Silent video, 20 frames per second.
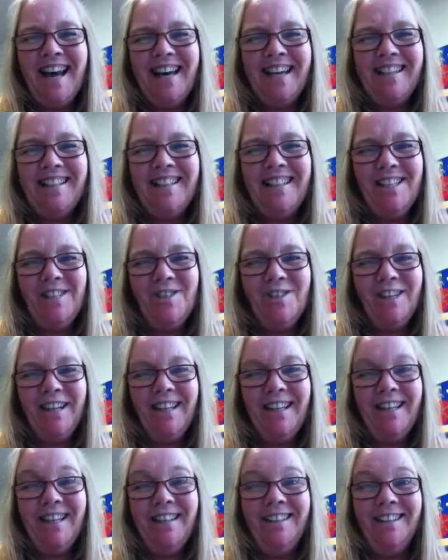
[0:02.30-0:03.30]
Hi,
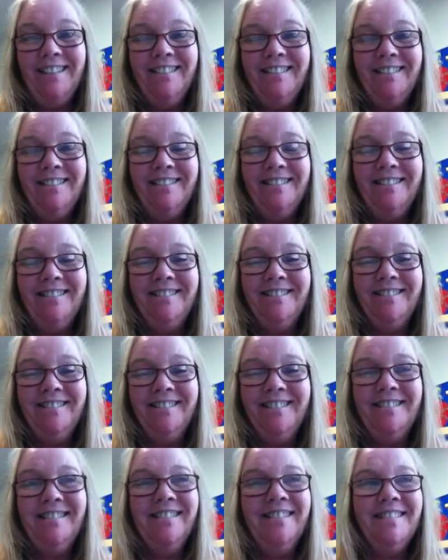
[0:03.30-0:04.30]
TJ here.
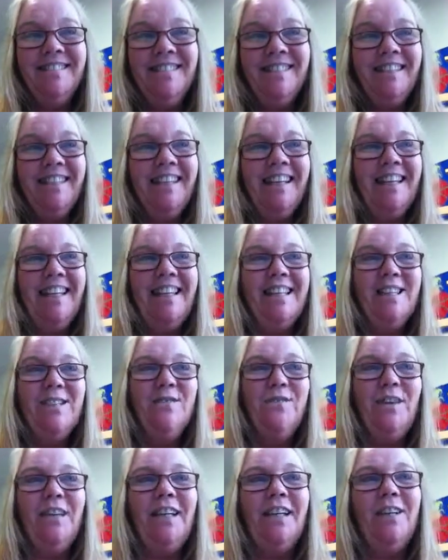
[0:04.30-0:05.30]
In this
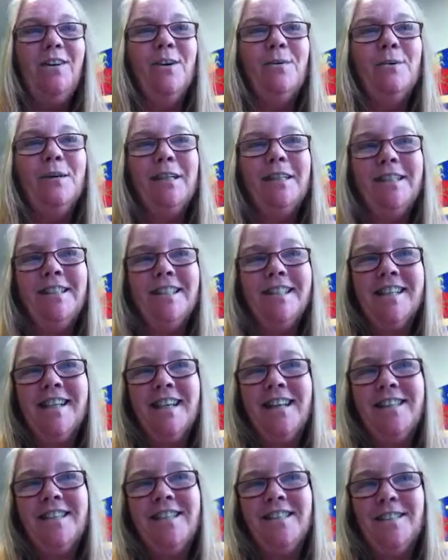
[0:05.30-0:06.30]
video I'm going to
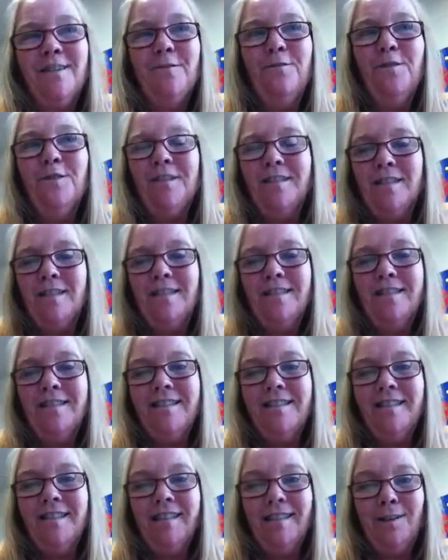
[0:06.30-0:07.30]
discuss differences
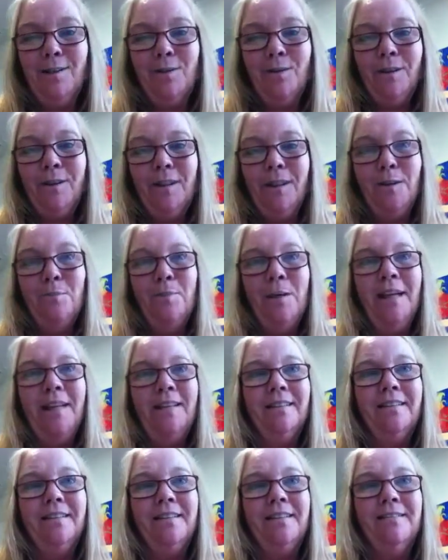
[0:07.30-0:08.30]
in acrylic
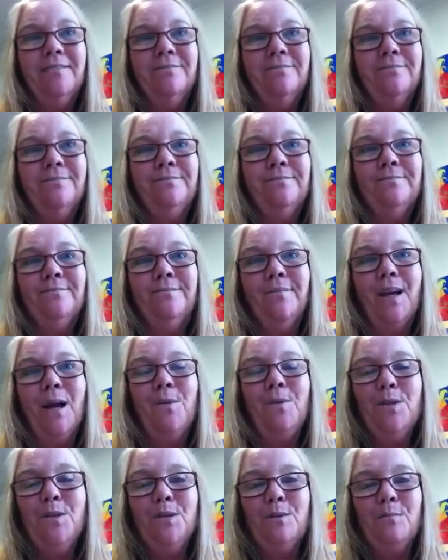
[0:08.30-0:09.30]
paints. I
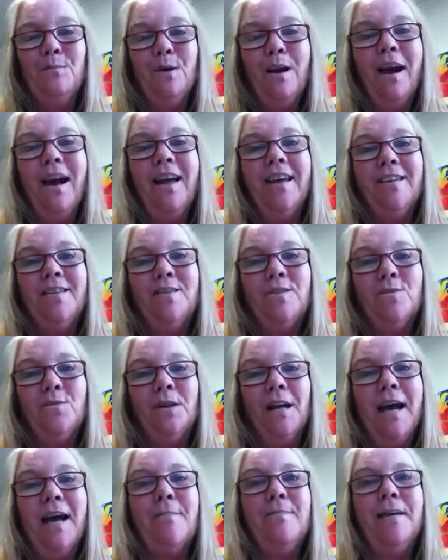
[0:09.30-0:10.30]
was surprised
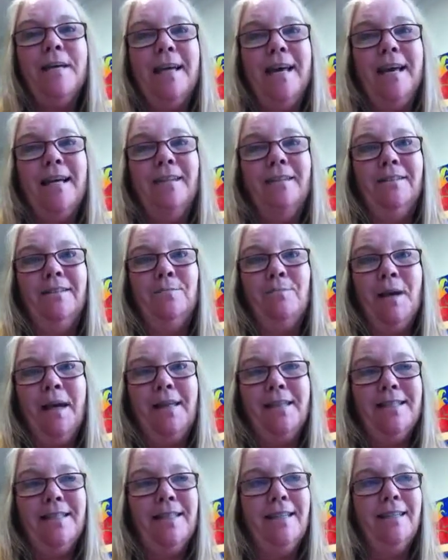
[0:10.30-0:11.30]
when I began
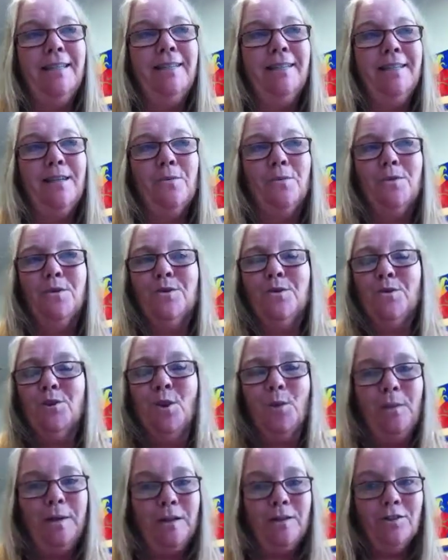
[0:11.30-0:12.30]
painting there was
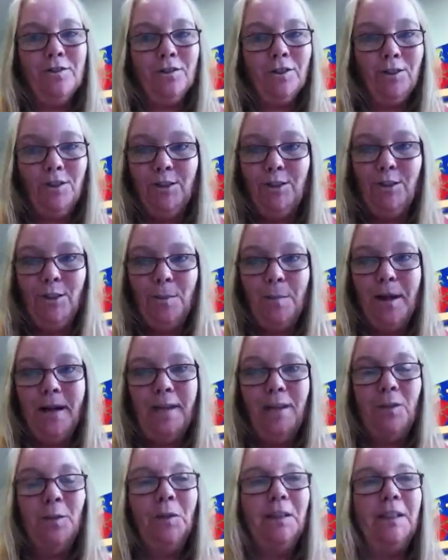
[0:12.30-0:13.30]
so much to learn about
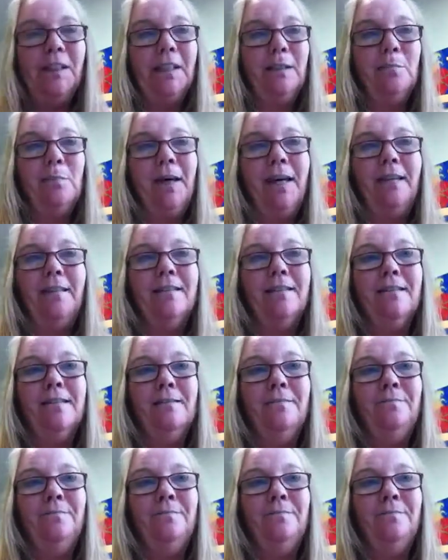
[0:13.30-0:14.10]
acrylic paints.